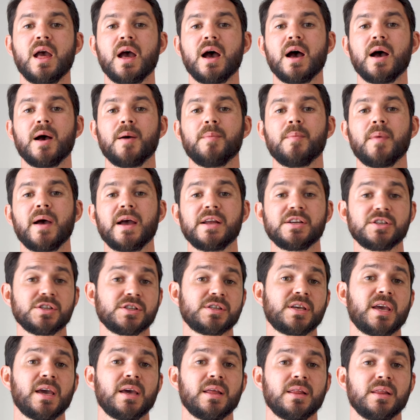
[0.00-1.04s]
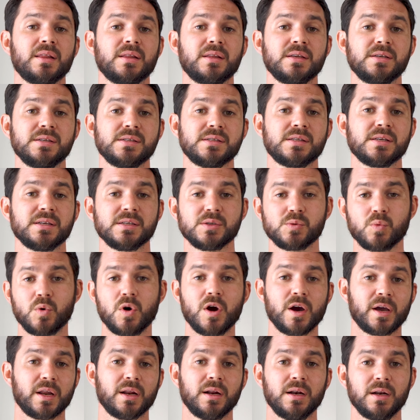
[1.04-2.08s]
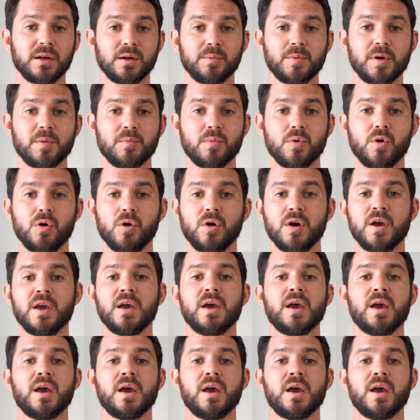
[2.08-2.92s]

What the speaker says: and just get these things working a little bit more.